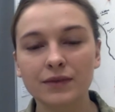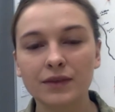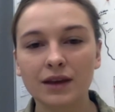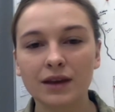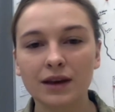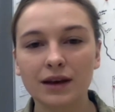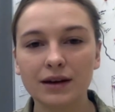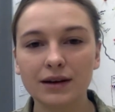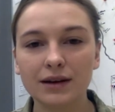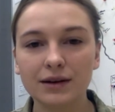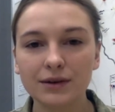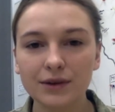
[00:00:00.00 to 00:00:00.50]

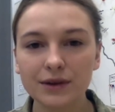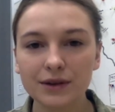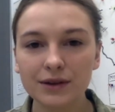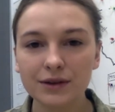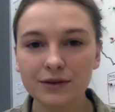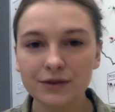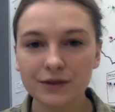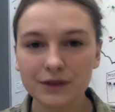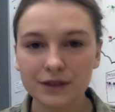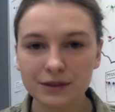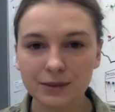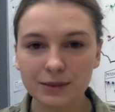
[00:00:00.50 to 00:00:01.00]
And ignoring the
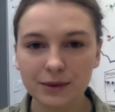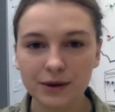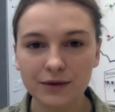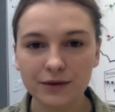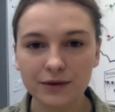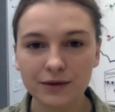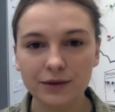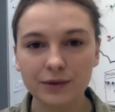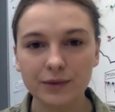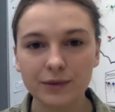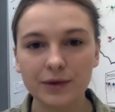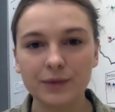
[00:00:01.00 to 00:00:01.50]
first part
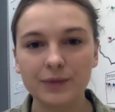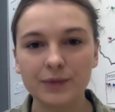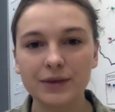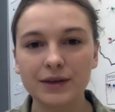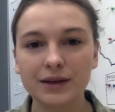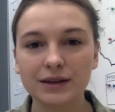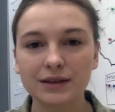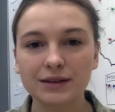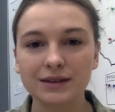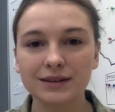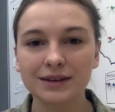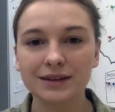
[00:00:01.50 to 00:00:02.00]
for a bit
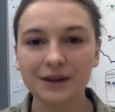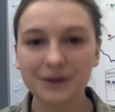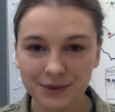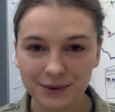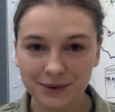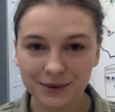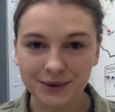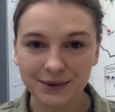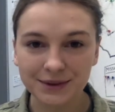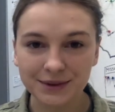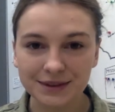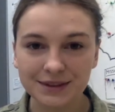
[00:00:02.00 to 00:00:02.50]
because there are
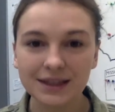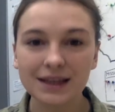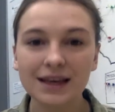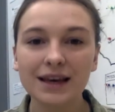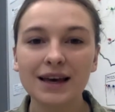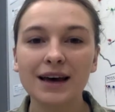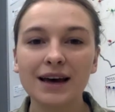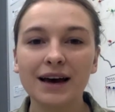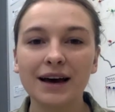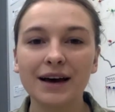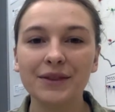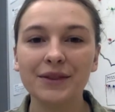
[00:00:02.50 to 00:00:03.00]
rules
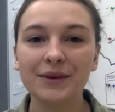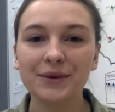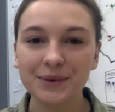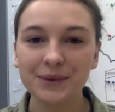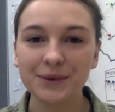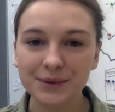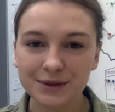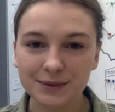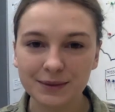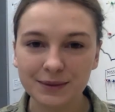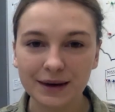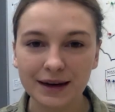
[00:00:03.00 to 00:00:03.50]
and the
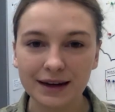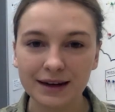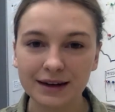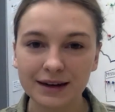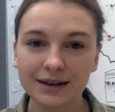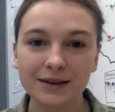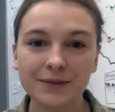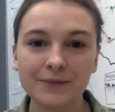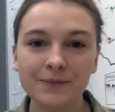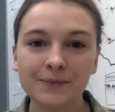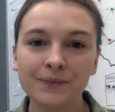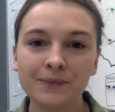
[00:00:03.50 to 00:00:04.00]
rules
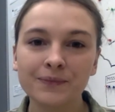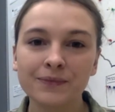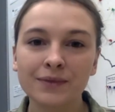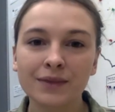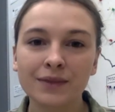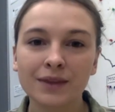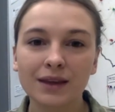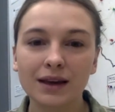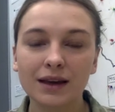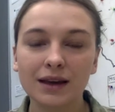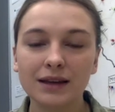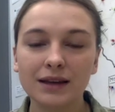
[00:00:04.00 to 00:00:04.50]
matter,
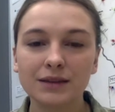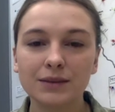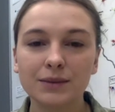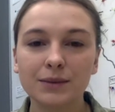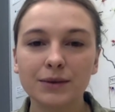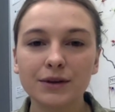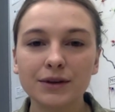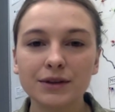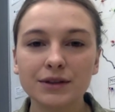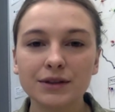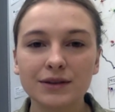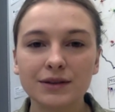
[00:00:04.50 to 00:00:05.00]
it's
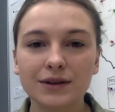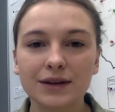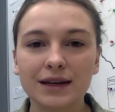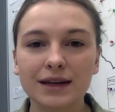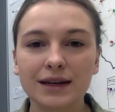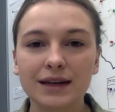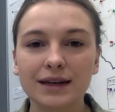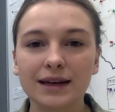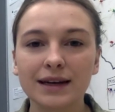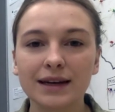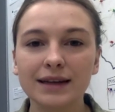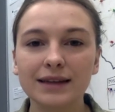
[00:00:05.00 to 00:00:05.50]
important to
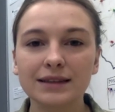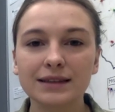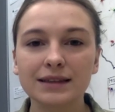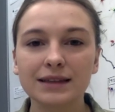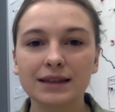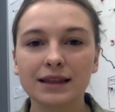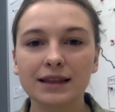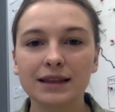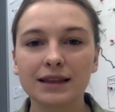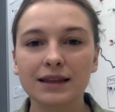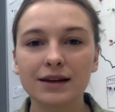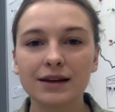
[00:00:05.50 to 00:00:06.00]
recognize
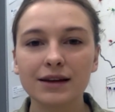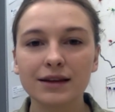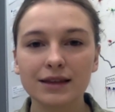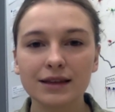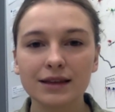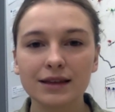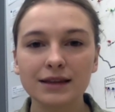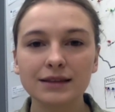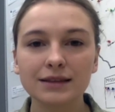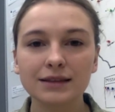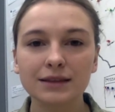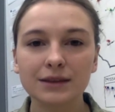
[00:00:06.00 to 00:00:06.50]
that there are
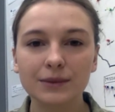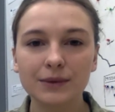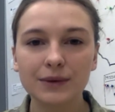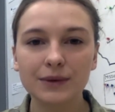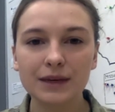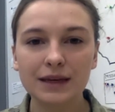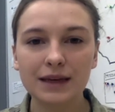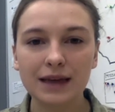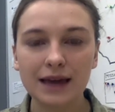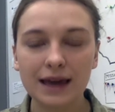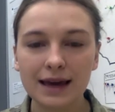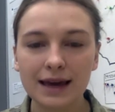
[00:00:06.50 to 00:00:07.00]
things that we
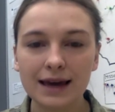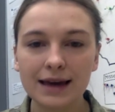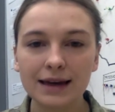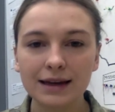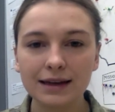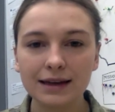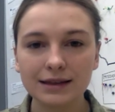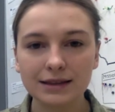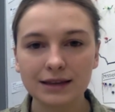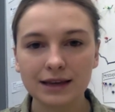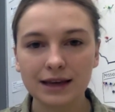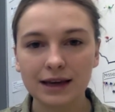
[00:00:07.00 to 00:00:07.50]
can
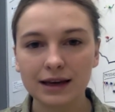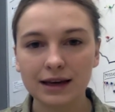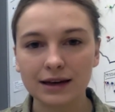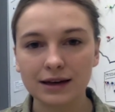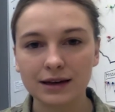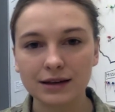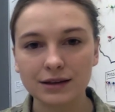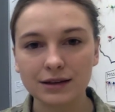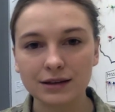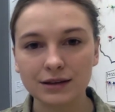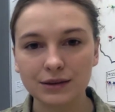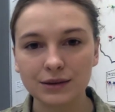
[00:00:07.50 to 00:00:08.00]
and
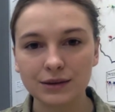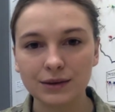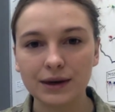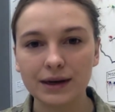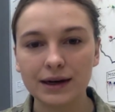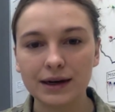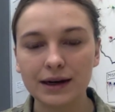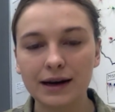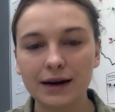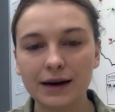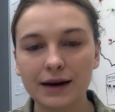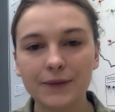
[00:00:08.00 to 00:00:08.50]
cannot do right
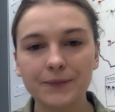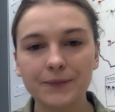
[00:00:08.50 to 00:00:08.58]
now.